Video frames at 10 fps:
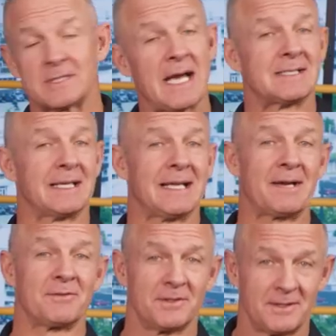There's actually a
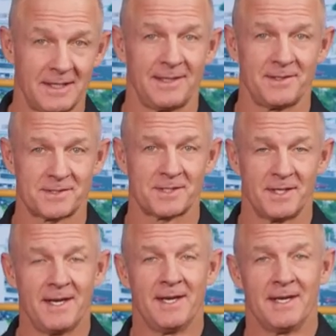lot of good things
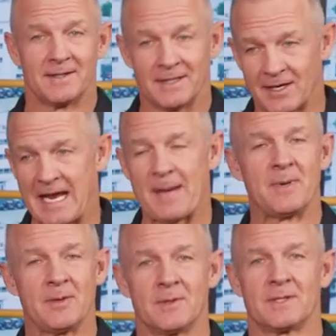that are
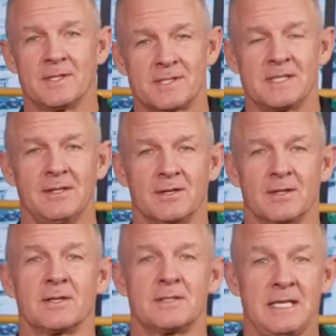happening with this
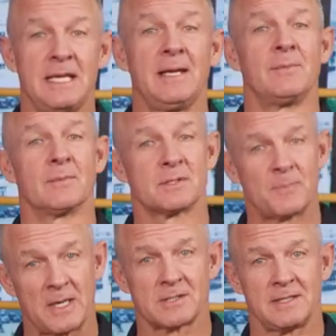Steeler team,
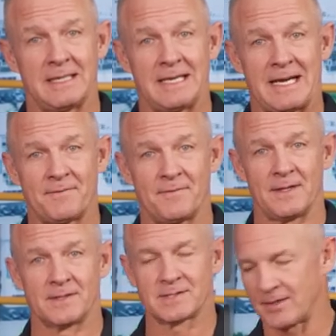especially the
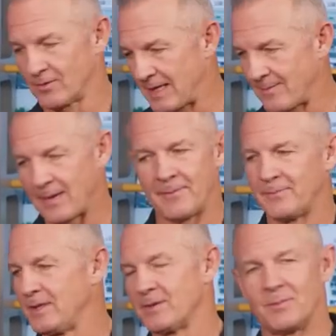offense. I know that might
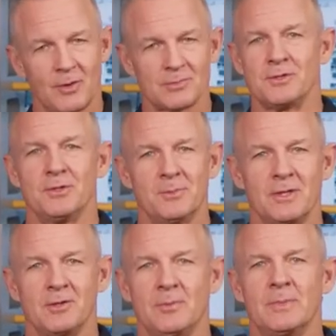be the most doom
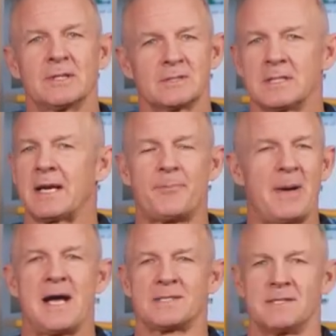and gloom, but there's a lot of
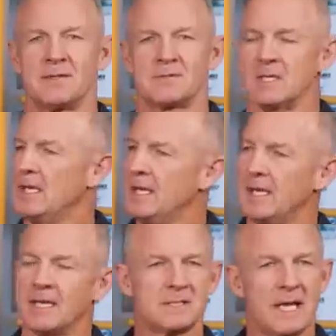positives.
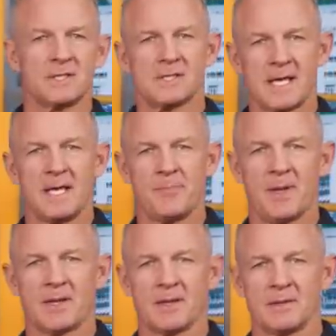And it's not just Kenny
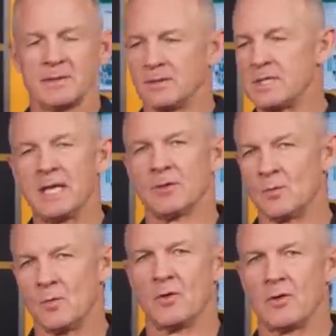Pickett.
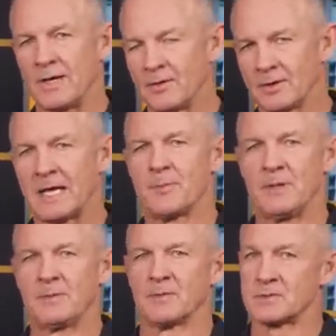Jaylen Warren, I know a lot of
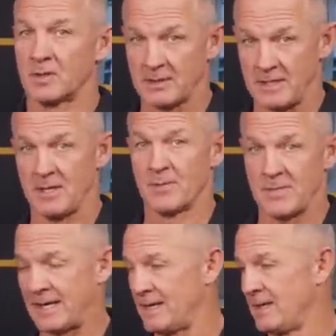people started to hear
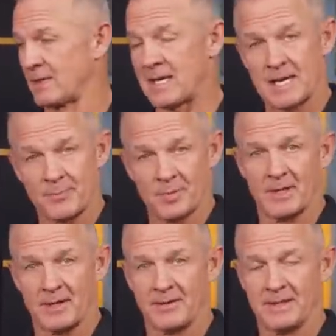about him, the kind of
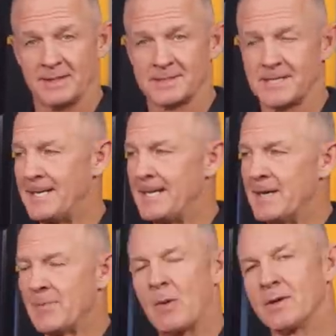player he is.
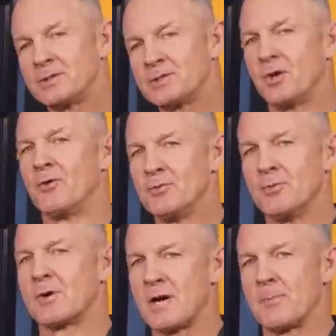I want to show
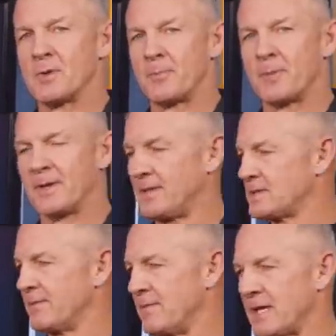you a couple of
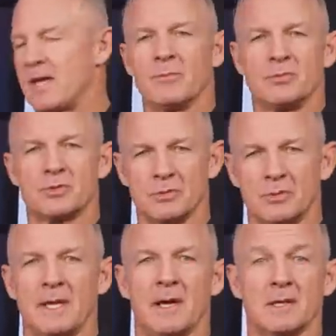plays that make him
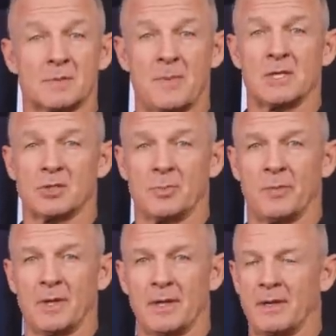truly a special
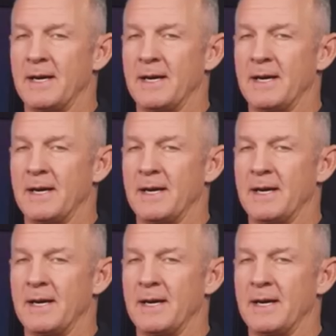player,